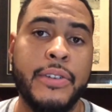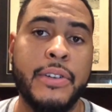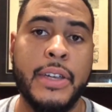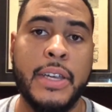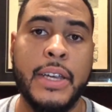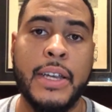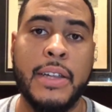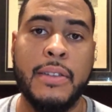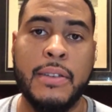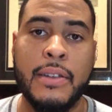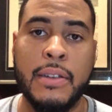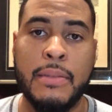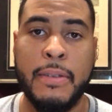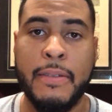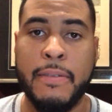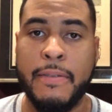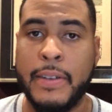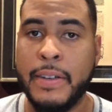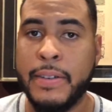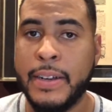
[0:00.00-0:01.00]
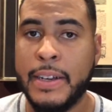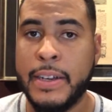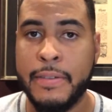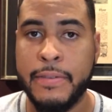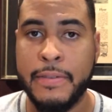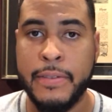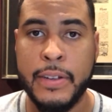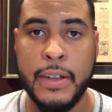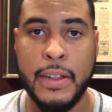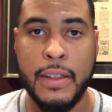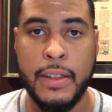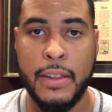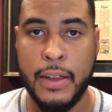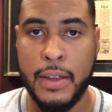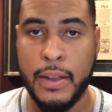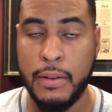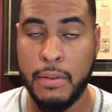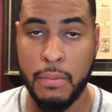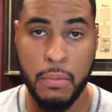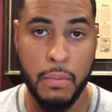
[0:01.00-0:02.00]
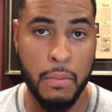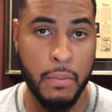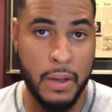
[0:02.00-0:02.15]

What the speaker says: your kids could be very different than